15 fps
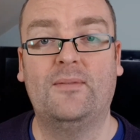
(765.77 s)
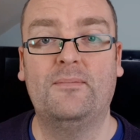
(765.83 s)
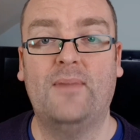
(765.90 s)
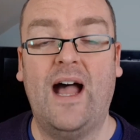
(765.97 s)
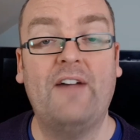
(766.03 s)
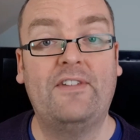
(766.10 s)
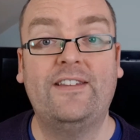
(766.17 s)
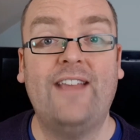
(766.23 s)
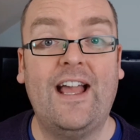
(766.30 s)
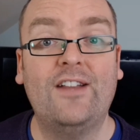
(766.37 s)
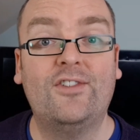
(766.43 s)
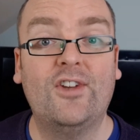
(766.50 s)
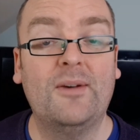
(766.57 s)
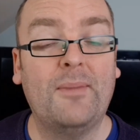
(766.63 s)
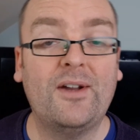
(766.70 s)
have his
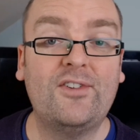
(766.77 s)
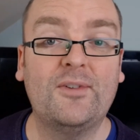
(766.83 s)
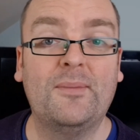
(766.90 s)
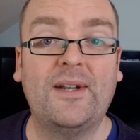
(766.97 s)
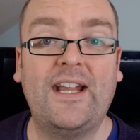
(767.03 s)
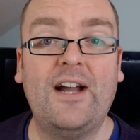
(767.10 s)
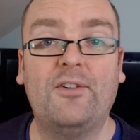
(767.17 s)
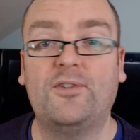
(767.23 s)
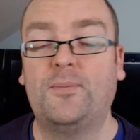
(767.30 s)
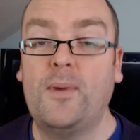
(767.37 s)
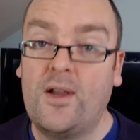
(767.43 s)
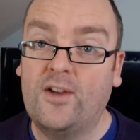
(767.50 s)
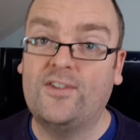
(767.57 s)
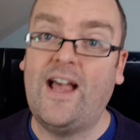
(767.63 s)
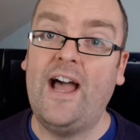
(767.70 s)
head turned by somebody else,
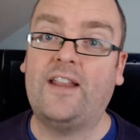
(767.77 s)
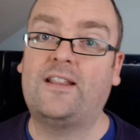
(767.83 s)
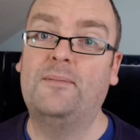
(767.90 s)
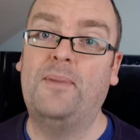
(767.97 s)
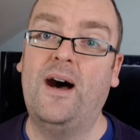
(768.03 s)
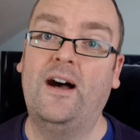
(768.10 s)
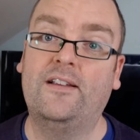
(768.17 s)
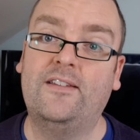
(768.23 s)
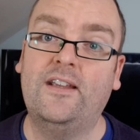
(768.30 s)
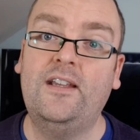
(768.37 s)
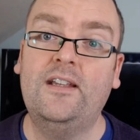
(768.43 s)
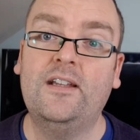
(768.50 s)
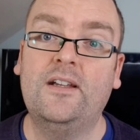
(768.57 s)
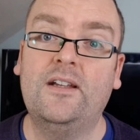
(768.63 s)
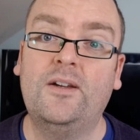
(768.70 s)
because at the
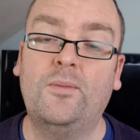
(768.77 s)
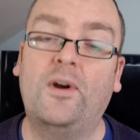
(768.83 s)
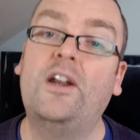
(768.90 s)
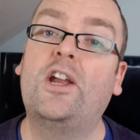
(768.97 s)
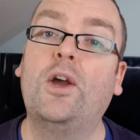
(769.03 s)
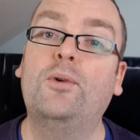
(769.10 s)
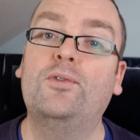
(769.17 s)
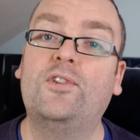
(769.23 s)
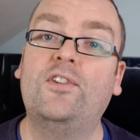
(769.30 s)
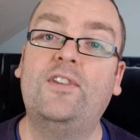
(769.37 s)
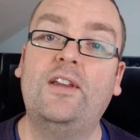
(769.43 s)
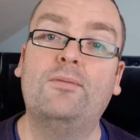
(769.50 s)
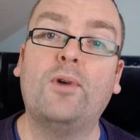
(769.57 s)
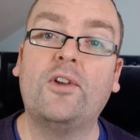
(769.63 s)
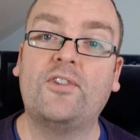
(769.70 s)
party where he goes to
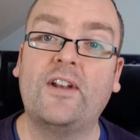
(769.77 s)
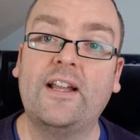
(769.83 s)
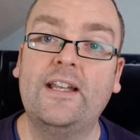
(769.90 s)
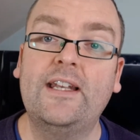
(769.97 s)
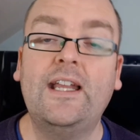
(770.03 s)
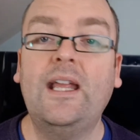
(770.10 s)
see Rosalind,